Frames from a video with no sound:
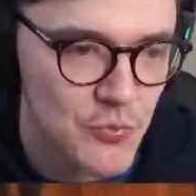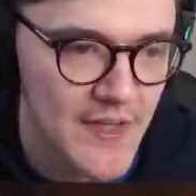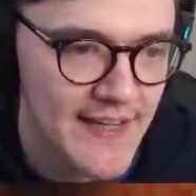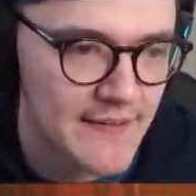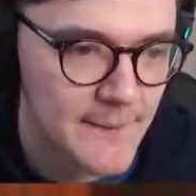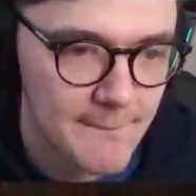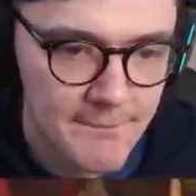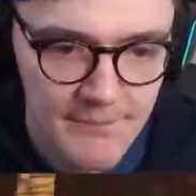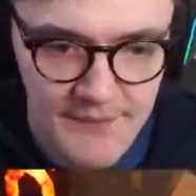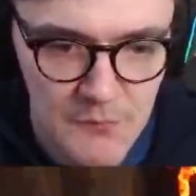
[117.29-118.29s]
way.
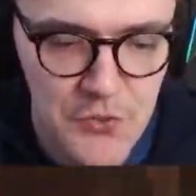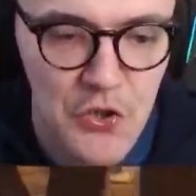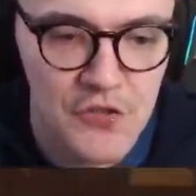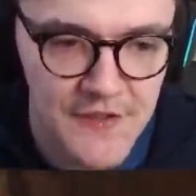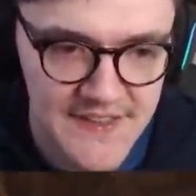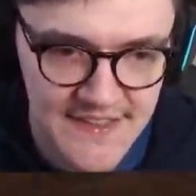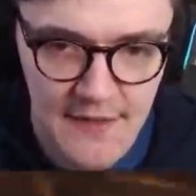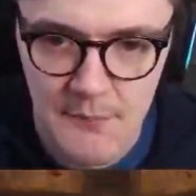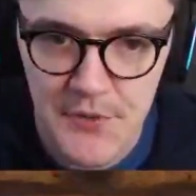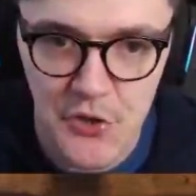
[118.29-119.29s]
Beautifully
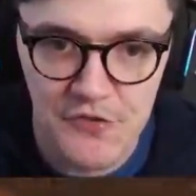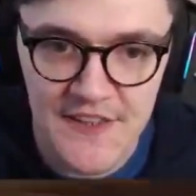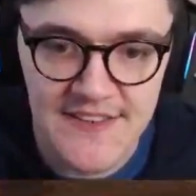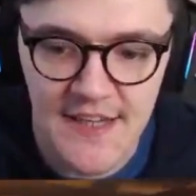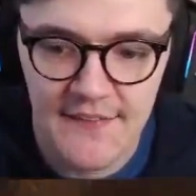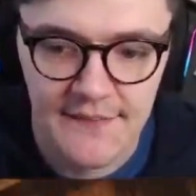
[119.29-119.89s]
done. Beautifully done.